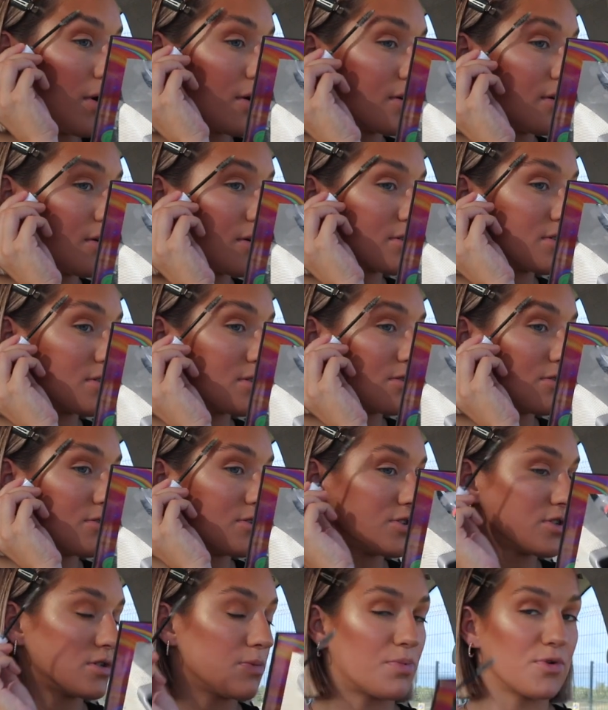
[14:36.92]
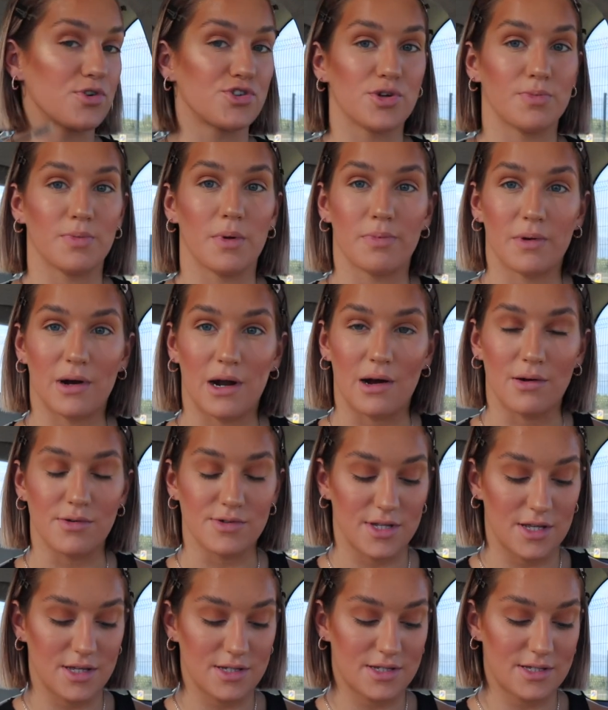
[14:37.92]
product just to brush up your
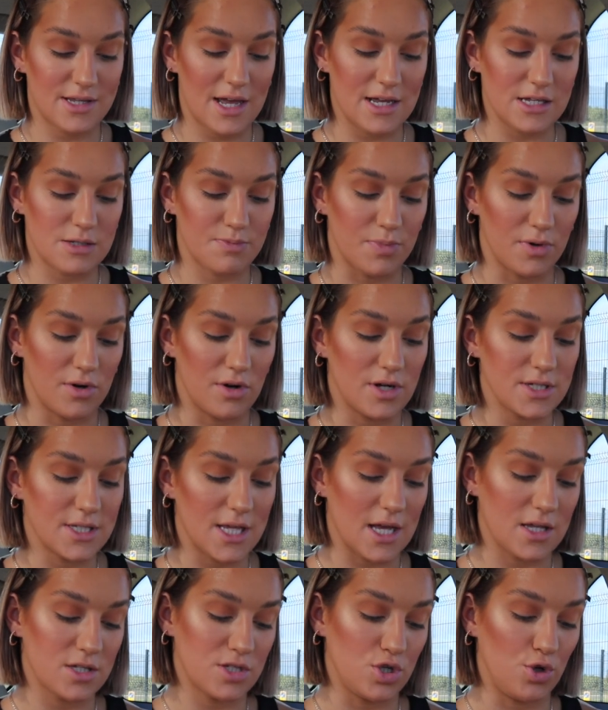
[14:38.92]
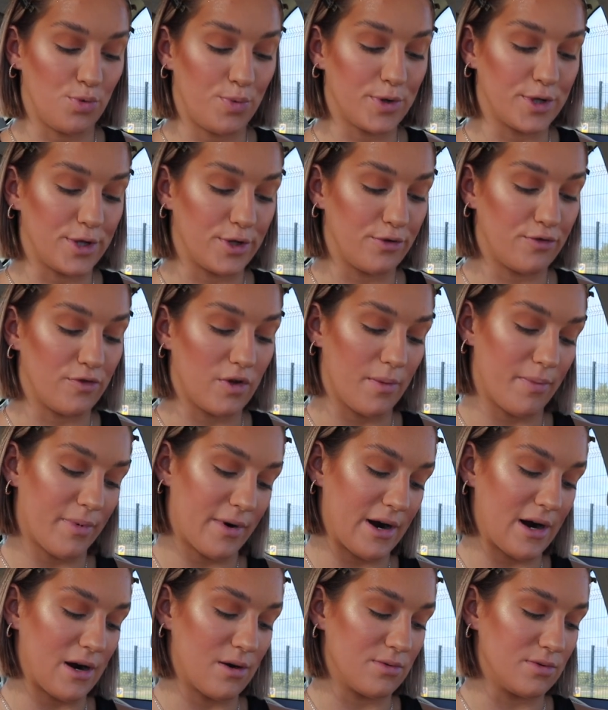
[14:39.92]
brows. It stays put. It's like super glue for your
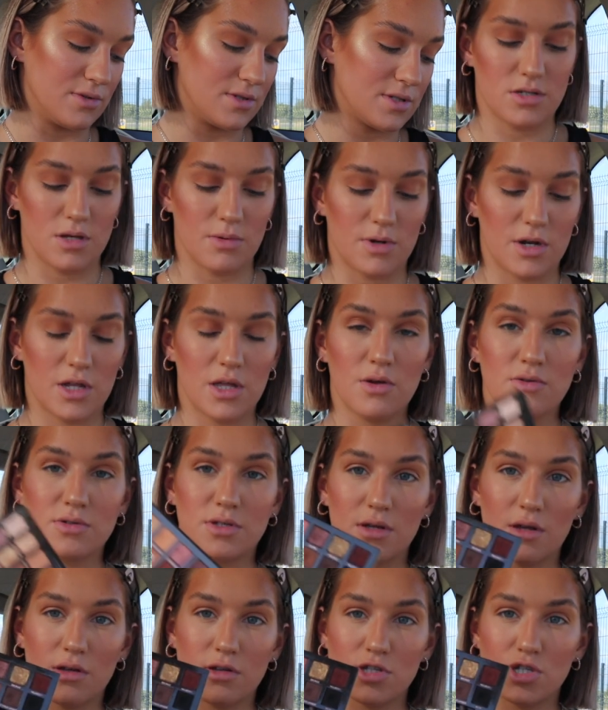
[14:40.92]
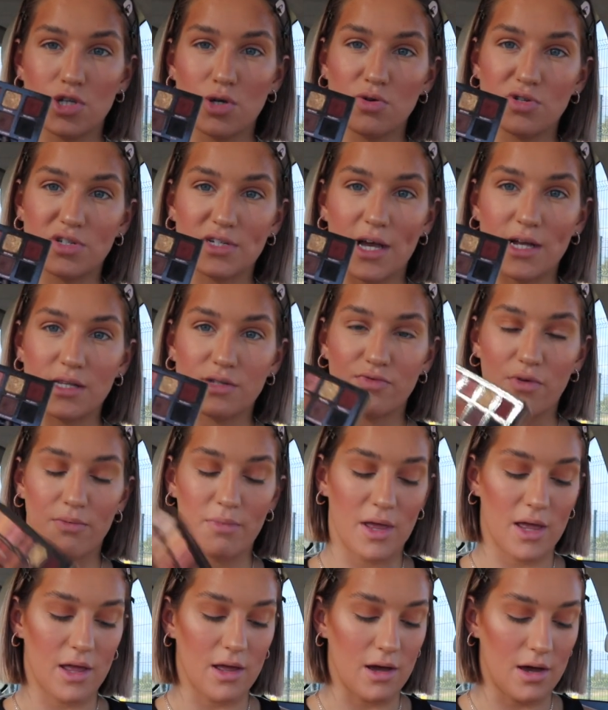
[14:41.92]
brows. So I'm going to use two shades
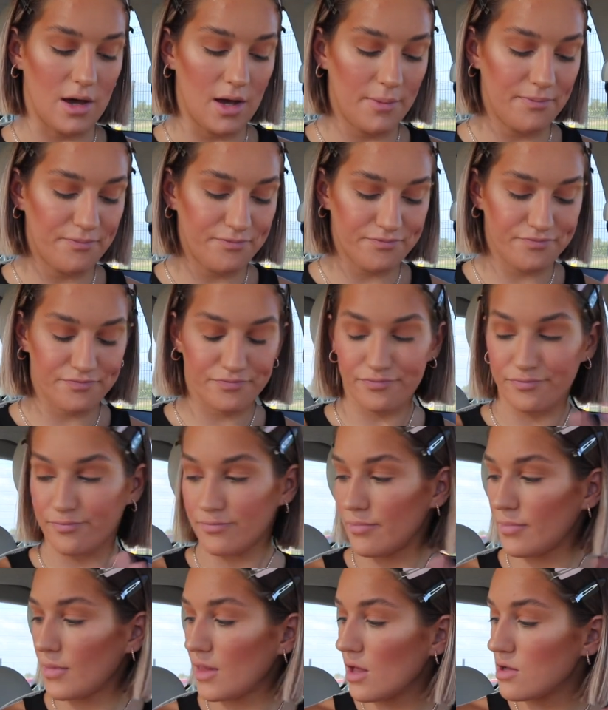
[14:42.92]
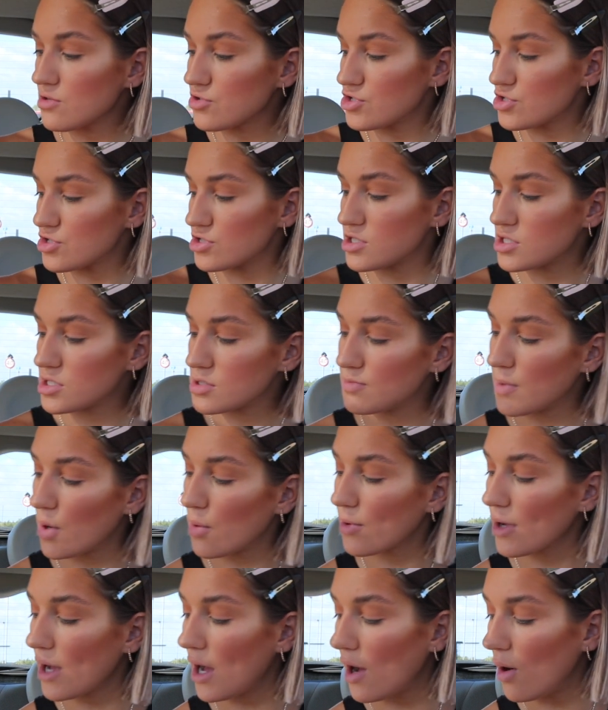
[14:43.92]
from here just to
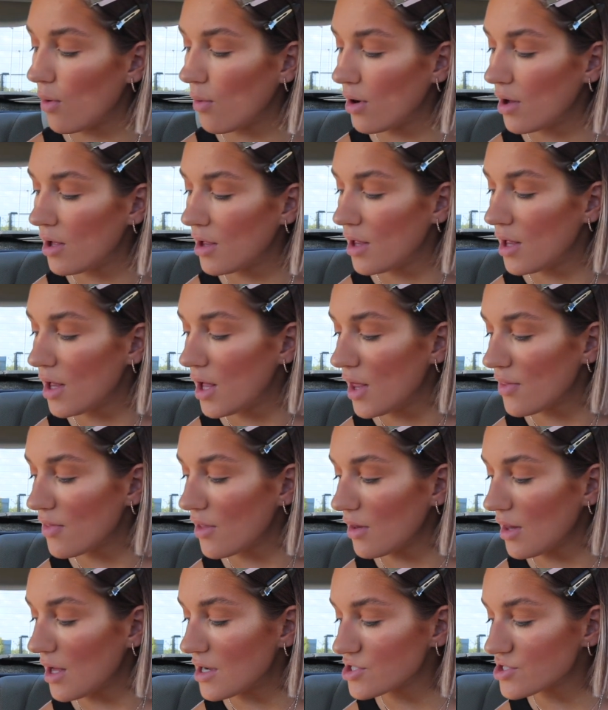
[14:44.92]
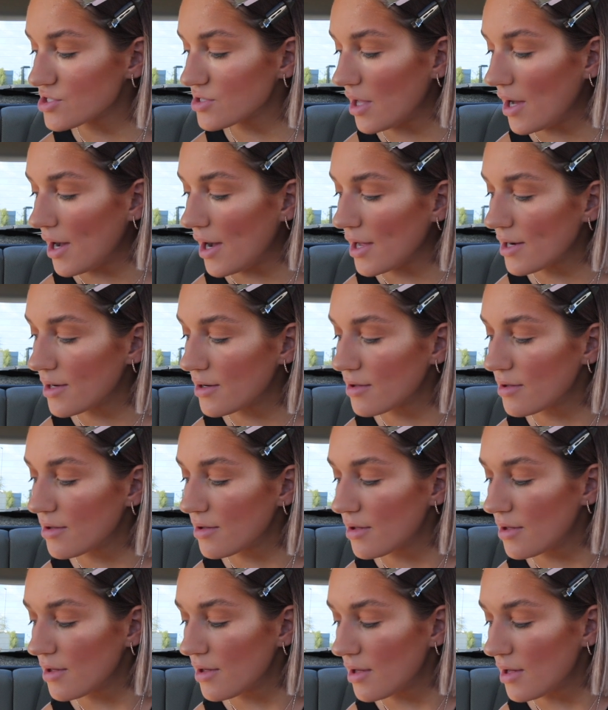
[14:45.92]
smoke out the lash line
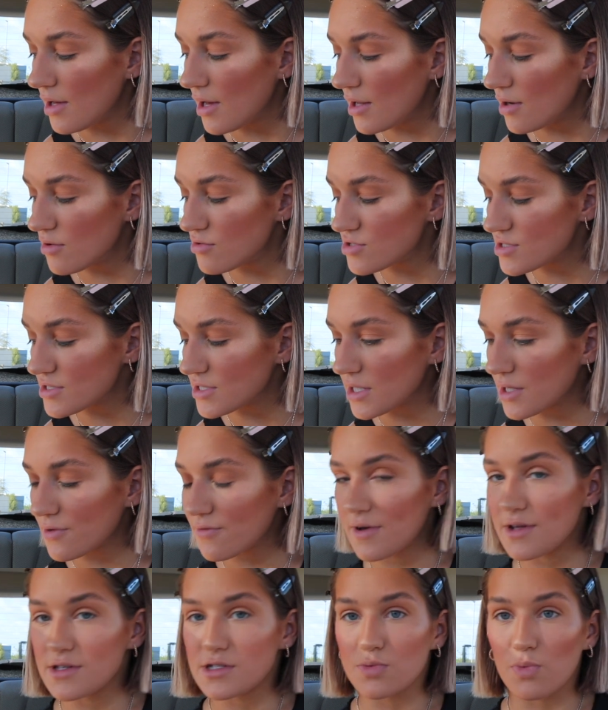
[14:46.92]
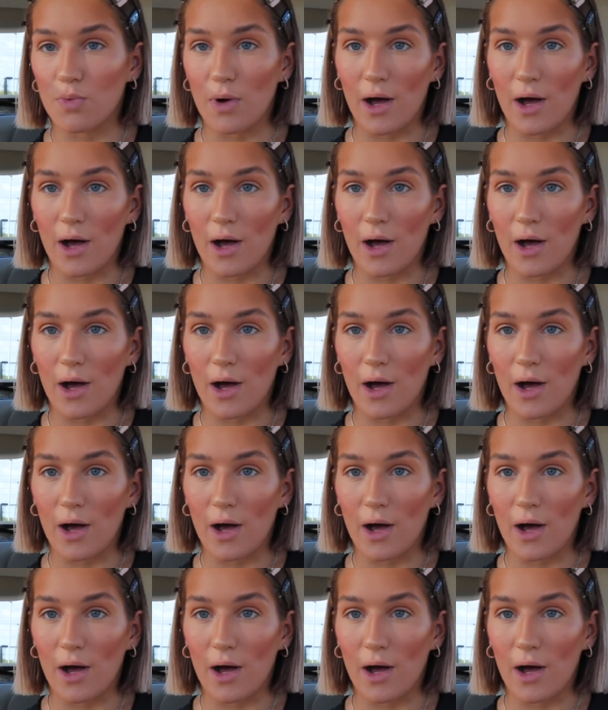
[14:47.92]
underneath as